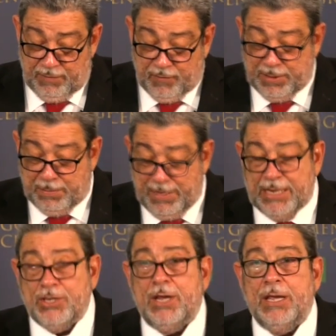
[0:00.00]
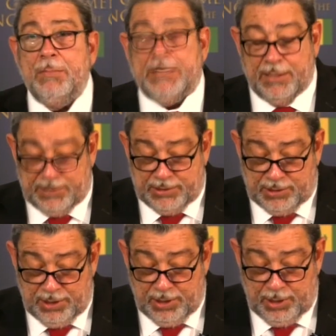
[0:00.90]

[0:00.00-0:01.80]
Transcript: from the major emitters